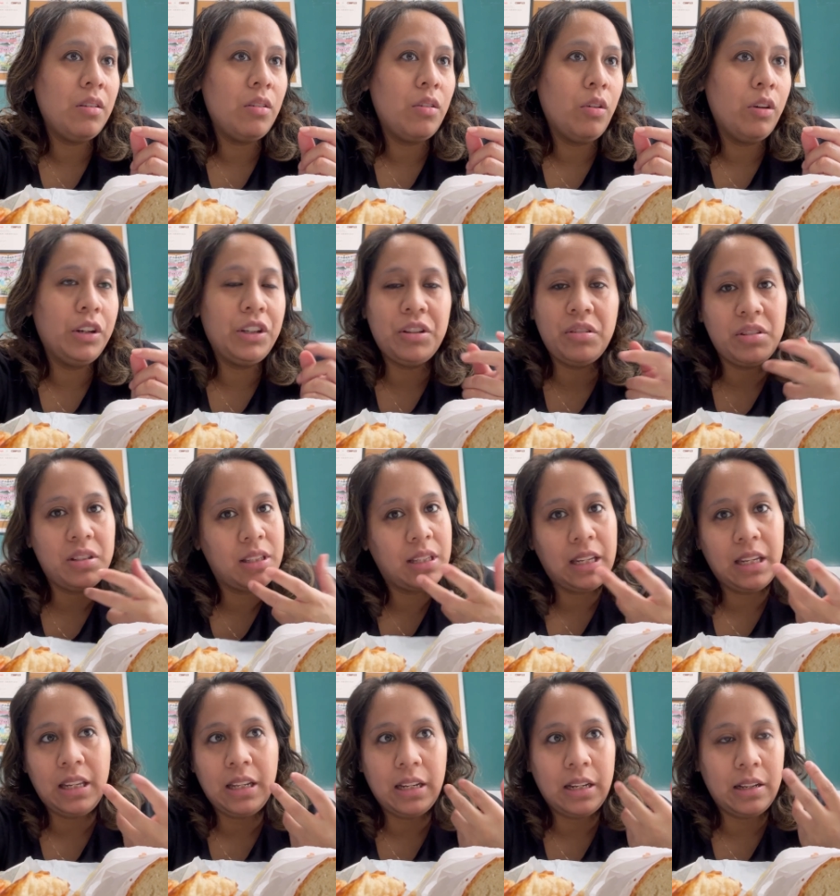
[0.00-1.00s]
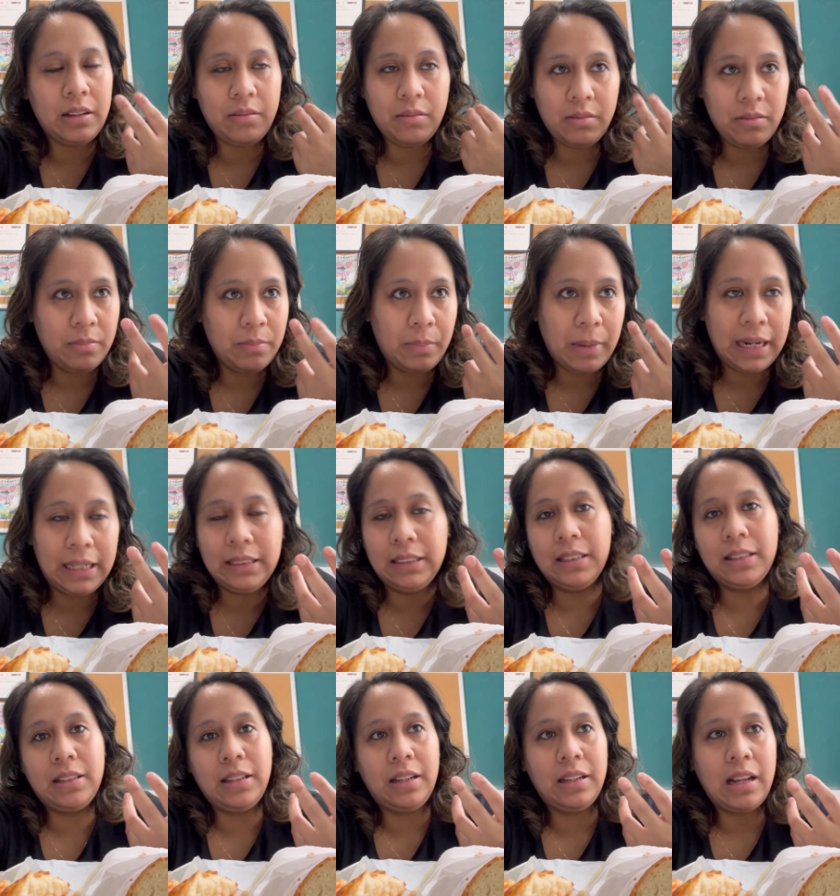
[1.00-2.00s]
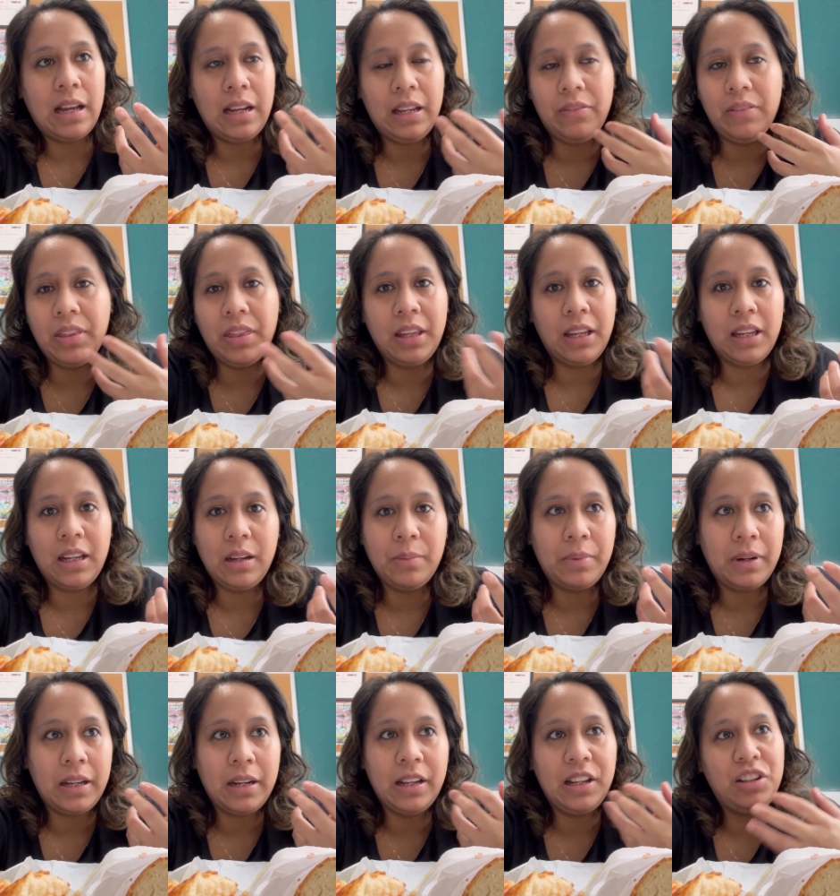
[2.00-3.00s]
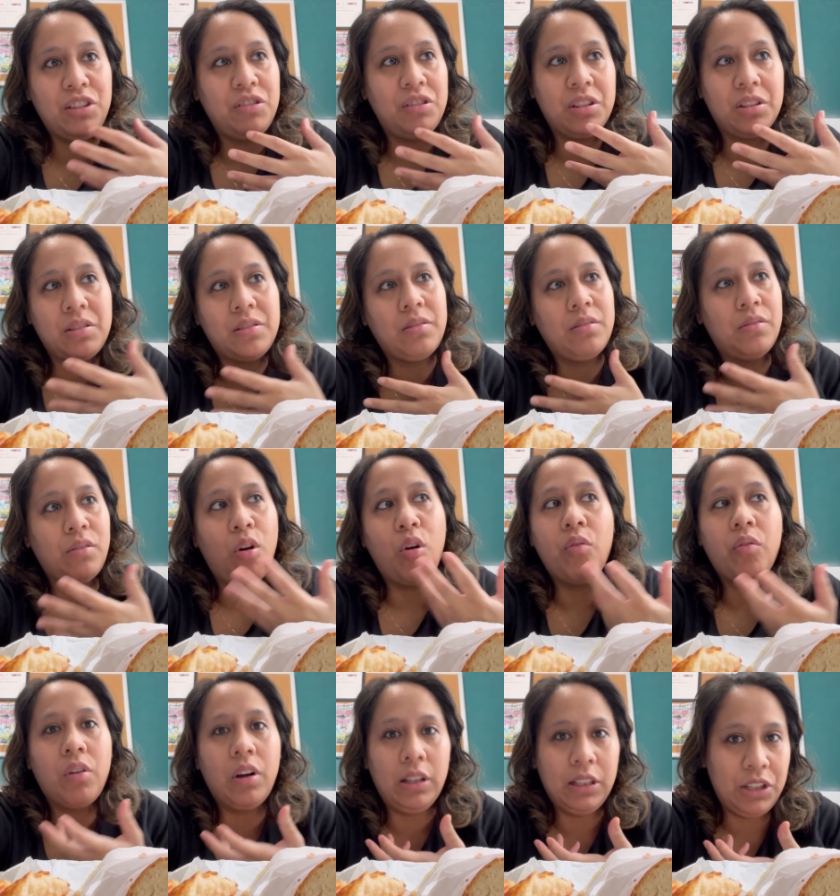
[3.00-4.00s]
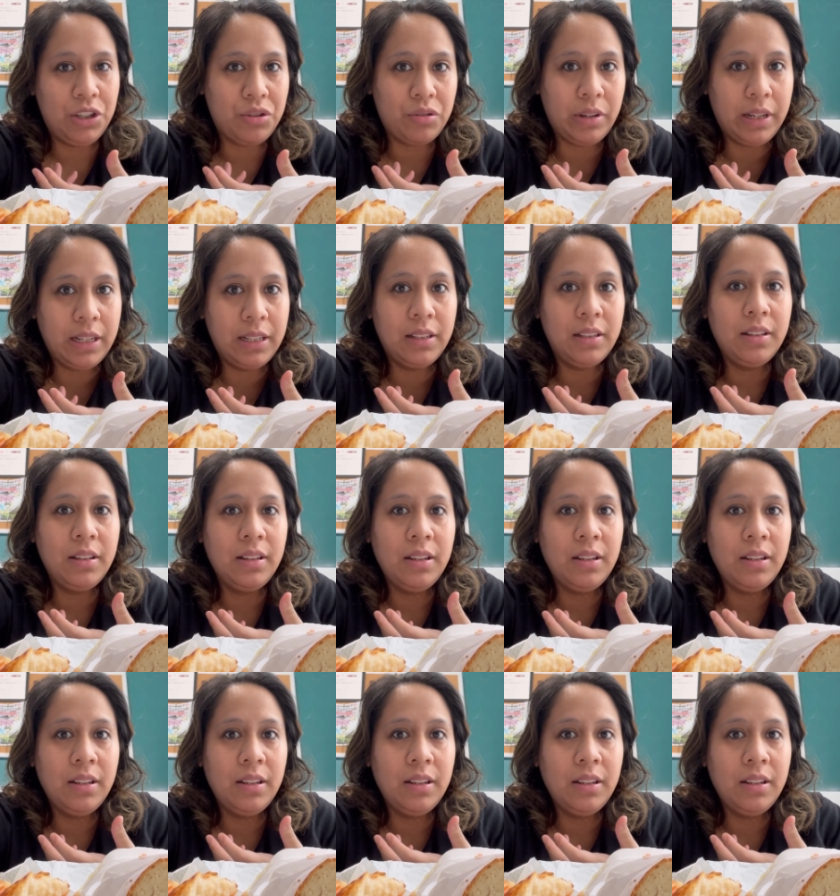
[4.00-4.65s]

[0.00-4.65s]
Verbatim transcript: or do you just eat it mindlessly, not even thinking about it, and you just overall enjoy it?